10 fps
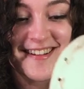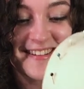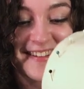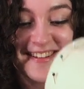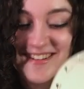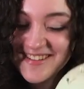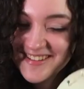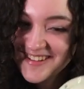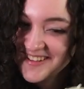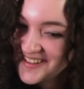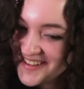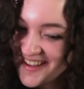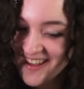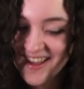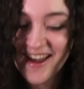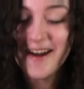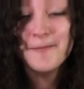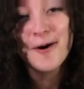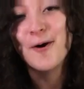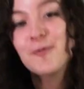
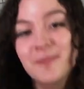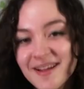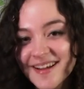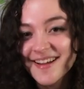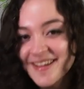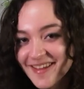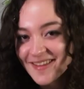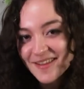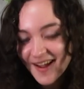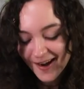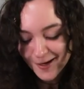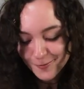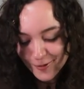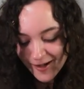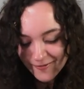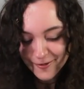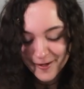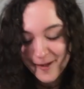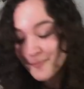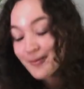I'm hoping the hair will cover it
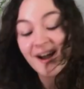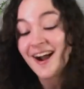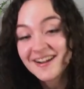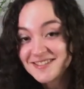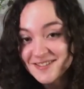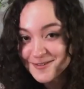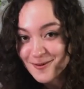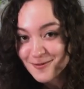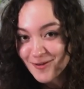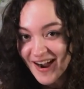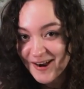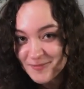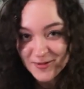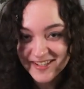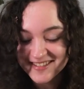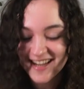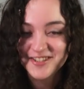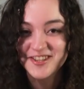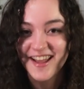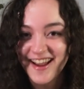up, but I still don't know how I'm gonna
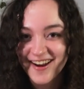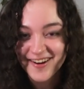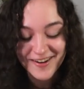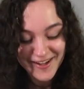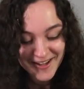attach the hair.